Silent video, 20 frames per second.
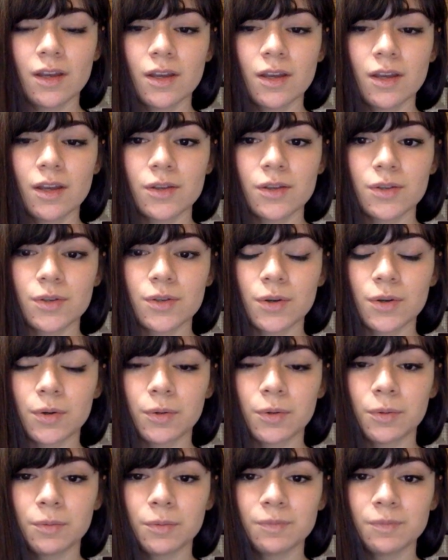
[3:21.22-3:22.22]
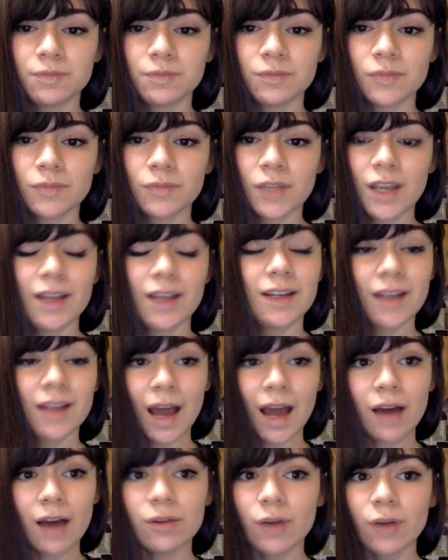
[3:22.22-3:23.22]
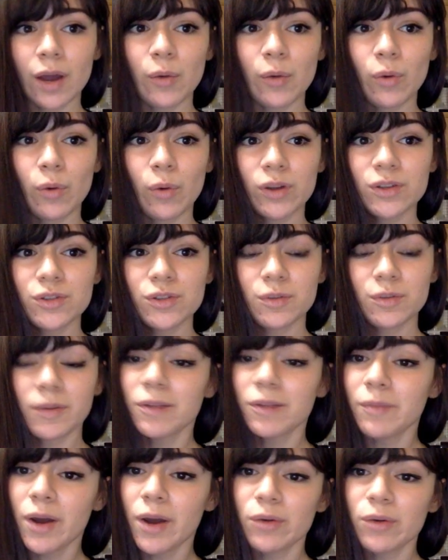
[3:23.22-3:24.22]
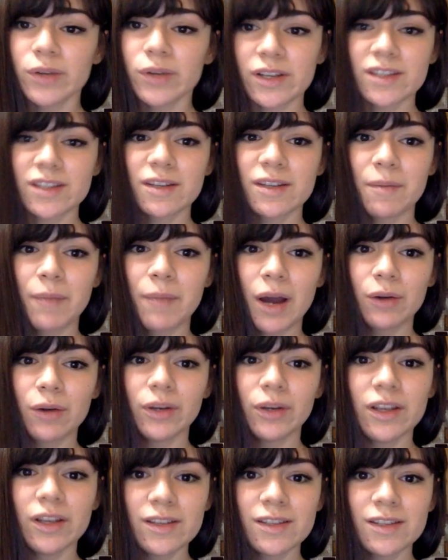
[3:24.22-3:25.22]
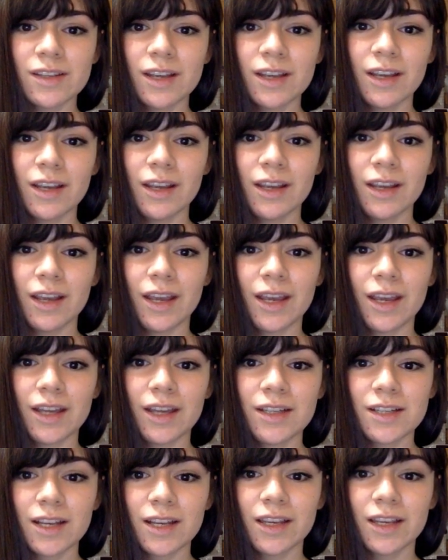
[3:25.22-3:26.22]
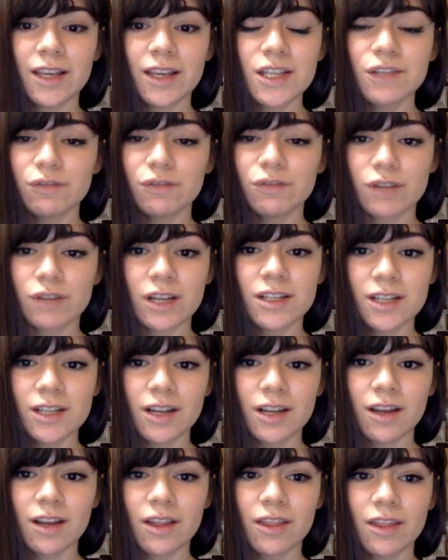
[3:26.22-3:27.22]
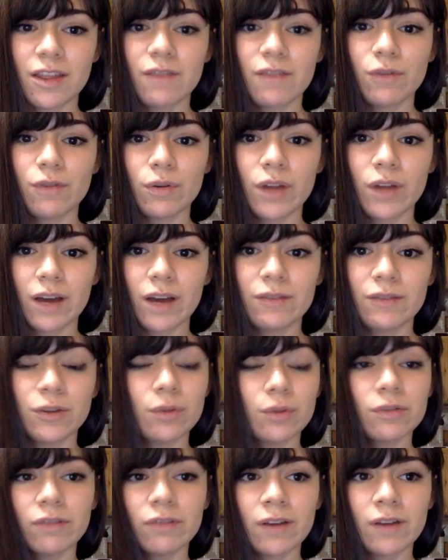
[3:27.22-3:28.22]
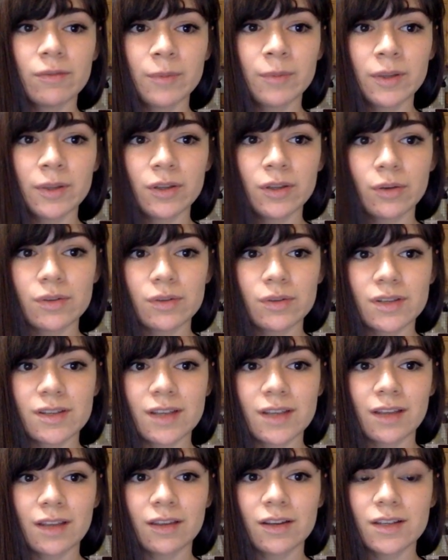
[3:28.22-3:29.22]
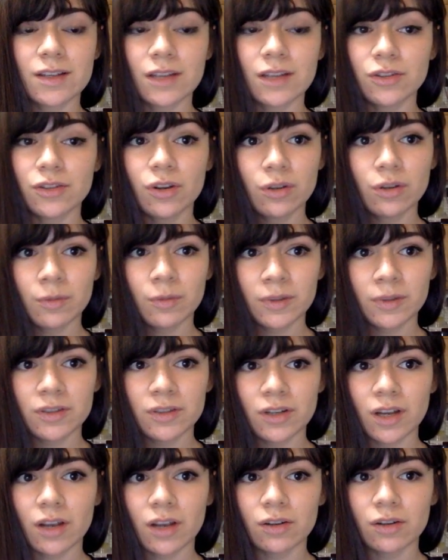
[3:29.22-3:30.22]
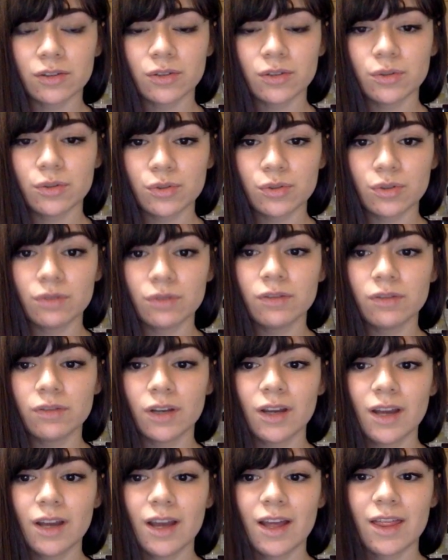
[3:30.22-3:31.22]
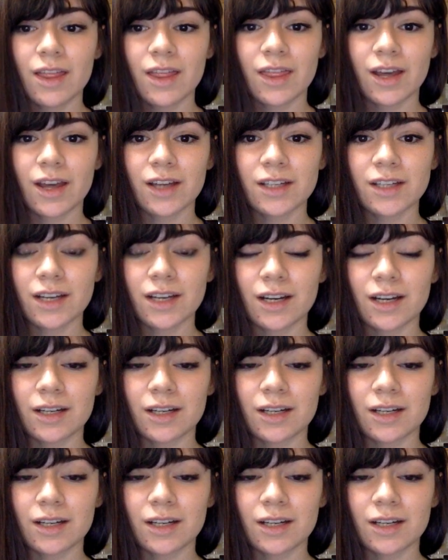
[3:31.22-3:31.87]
So now I want you to meet Maurice. Maurice and his friend, they both have neurofibromatosis, and there is a documentary on YouTube that